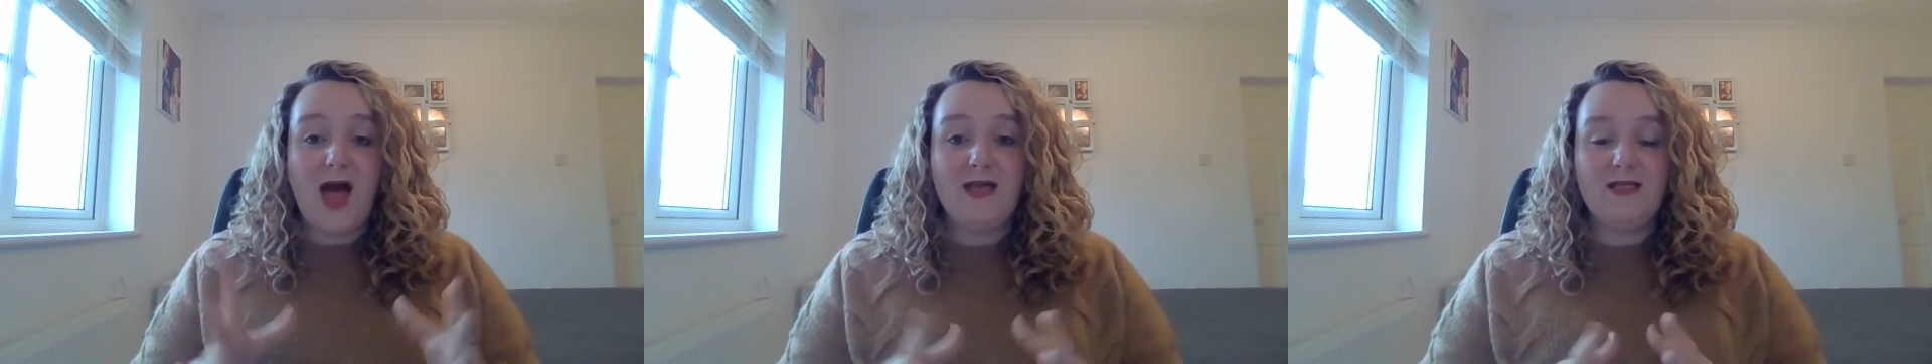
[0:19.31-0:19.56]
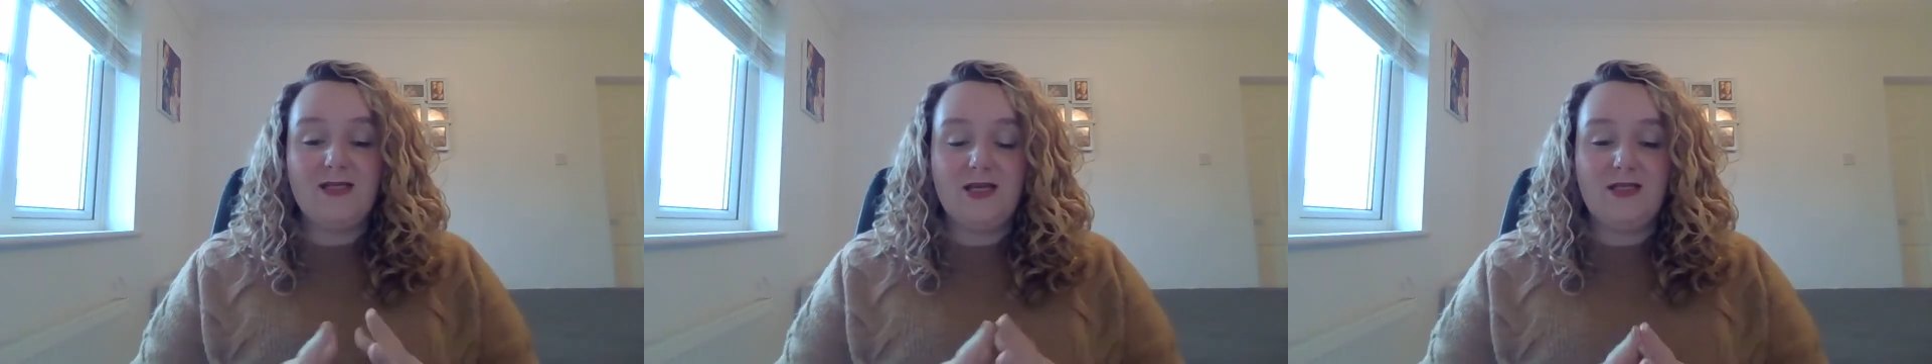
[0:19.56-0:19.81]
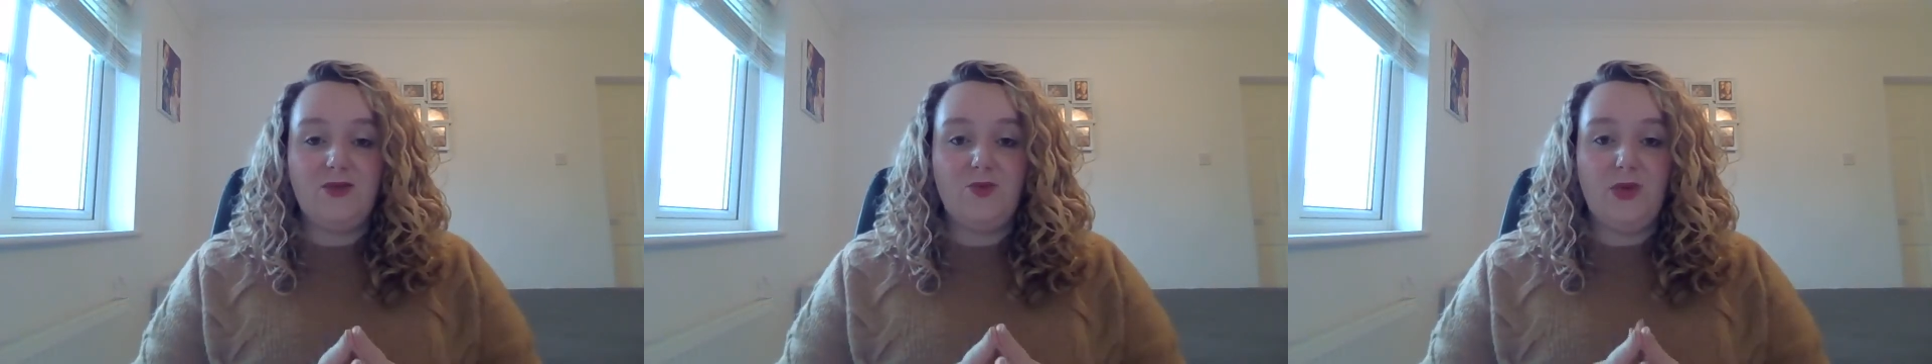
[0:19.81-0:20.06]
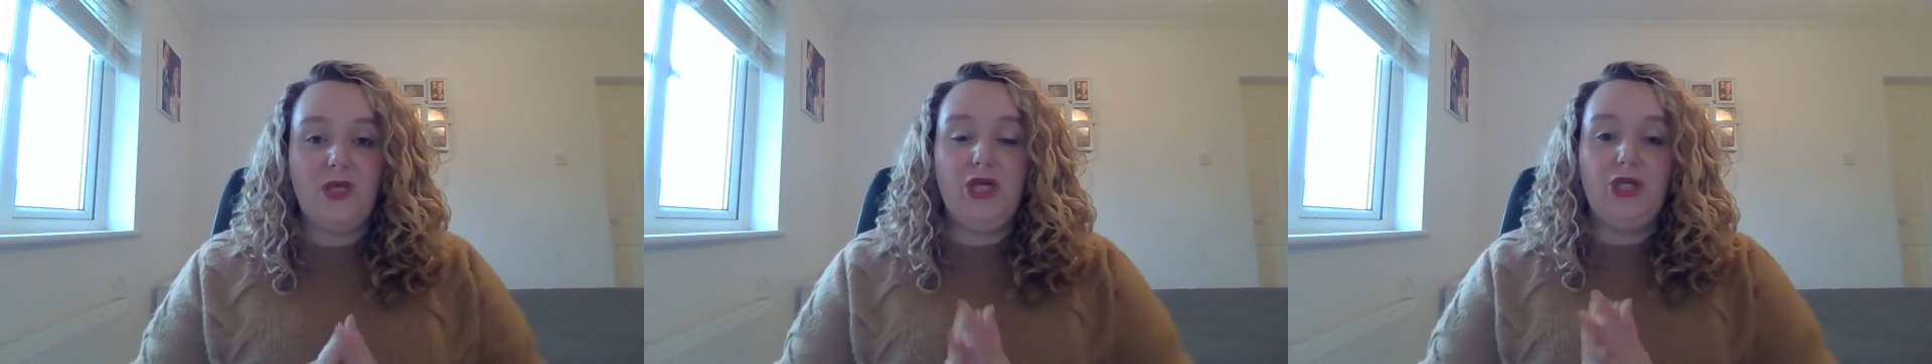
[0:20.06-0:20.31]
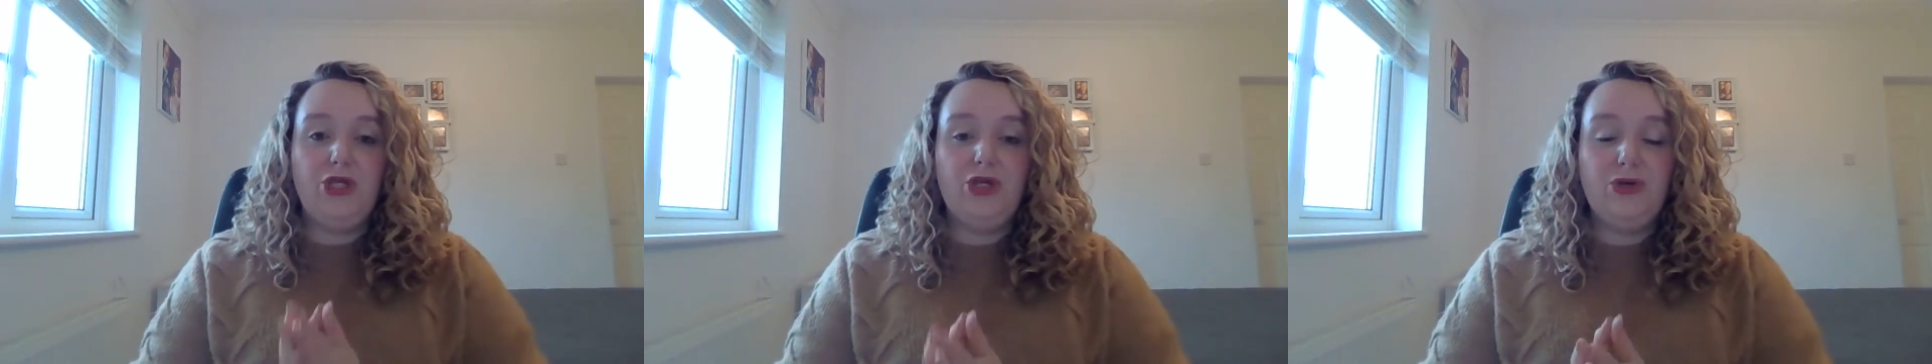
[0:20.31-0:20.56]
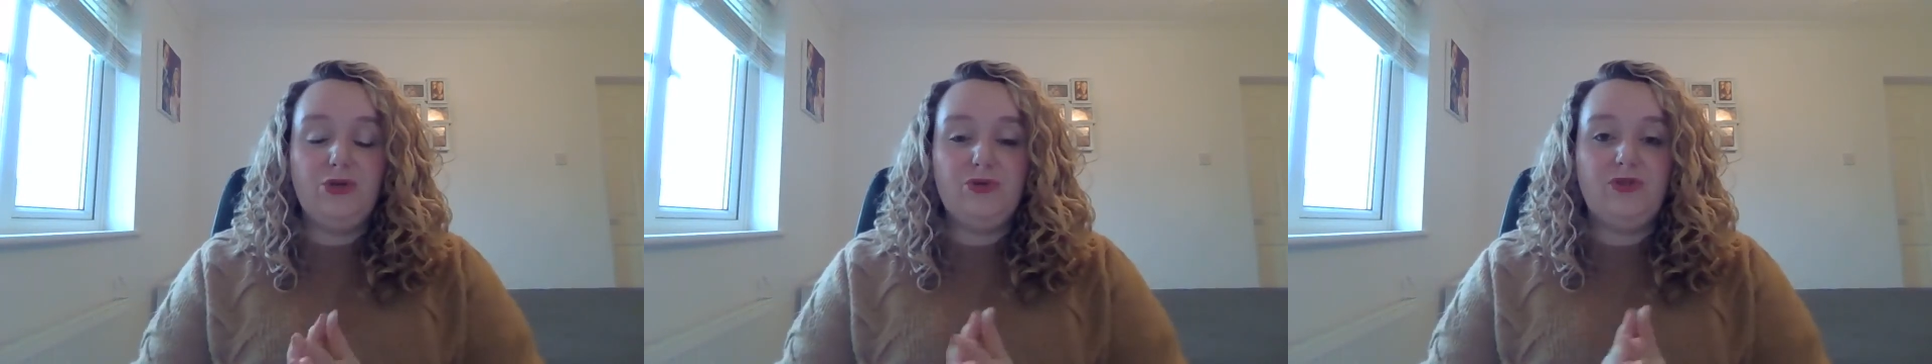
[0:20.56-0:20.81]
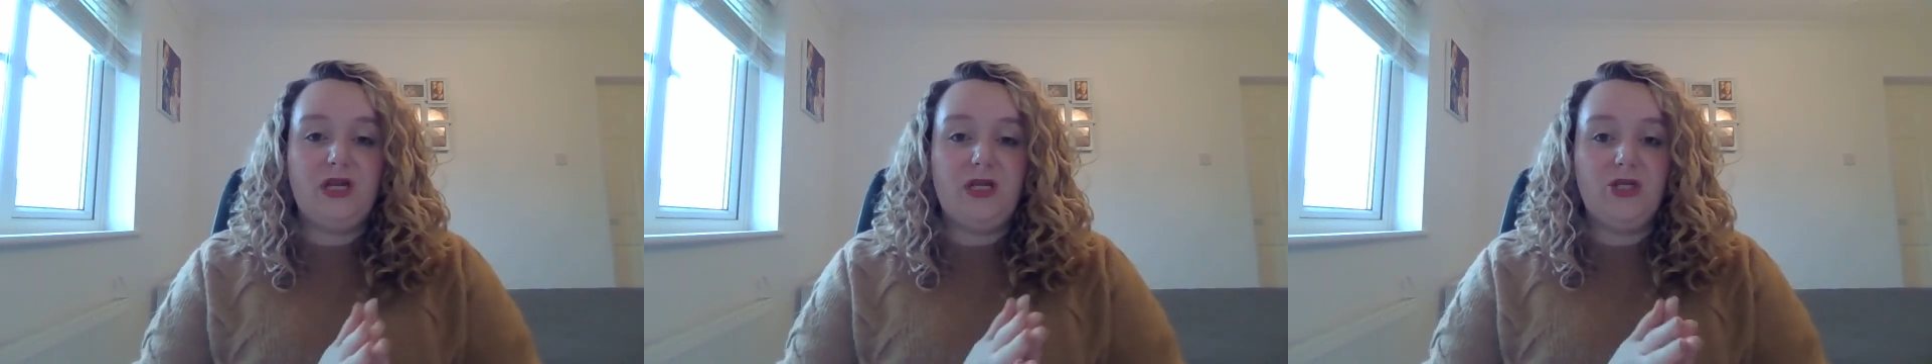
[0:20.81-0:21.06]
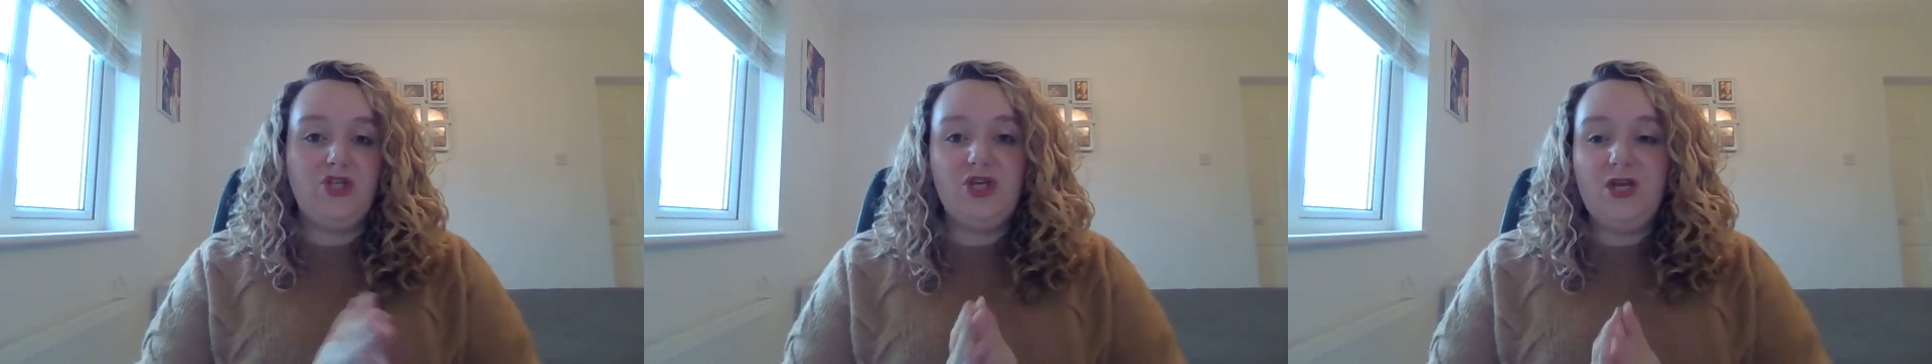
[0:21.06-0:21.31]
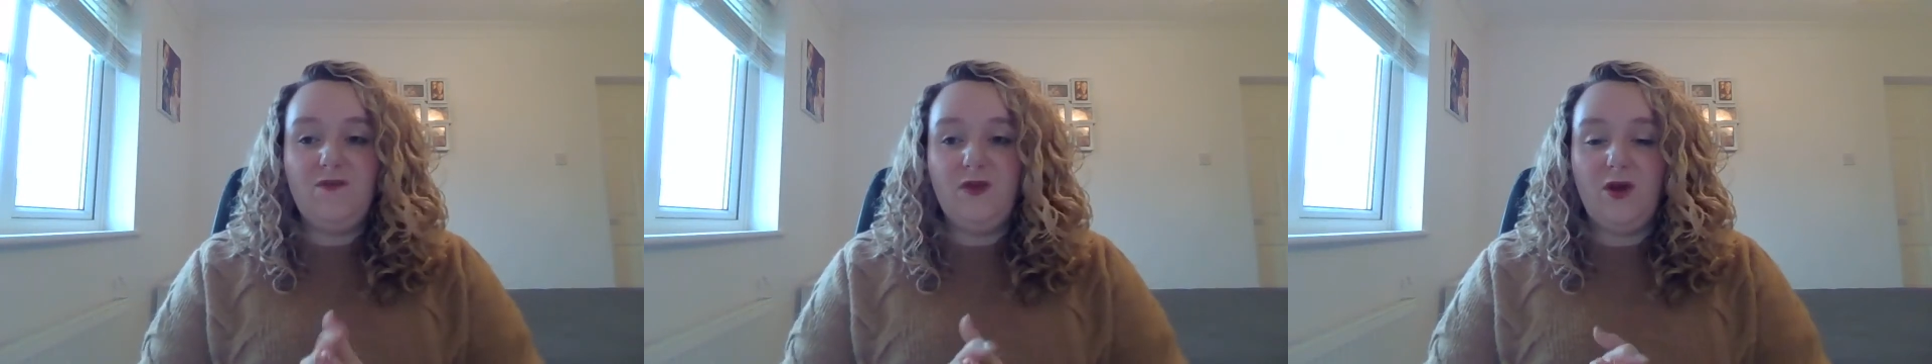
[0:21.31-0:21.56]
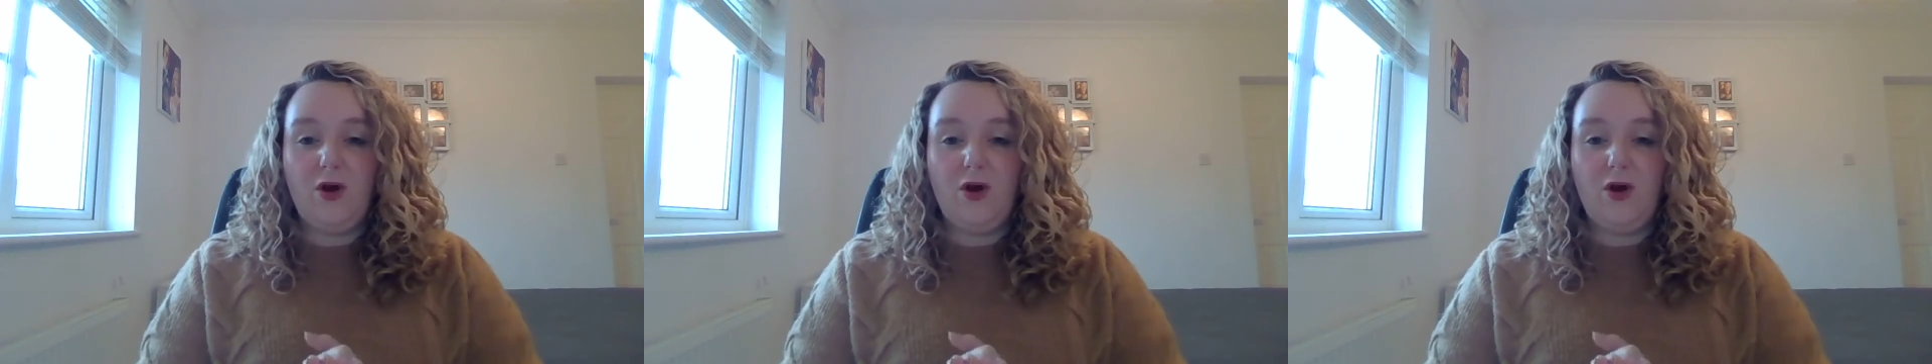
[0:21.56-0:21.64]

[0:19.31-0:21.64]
assets that we can use in achieving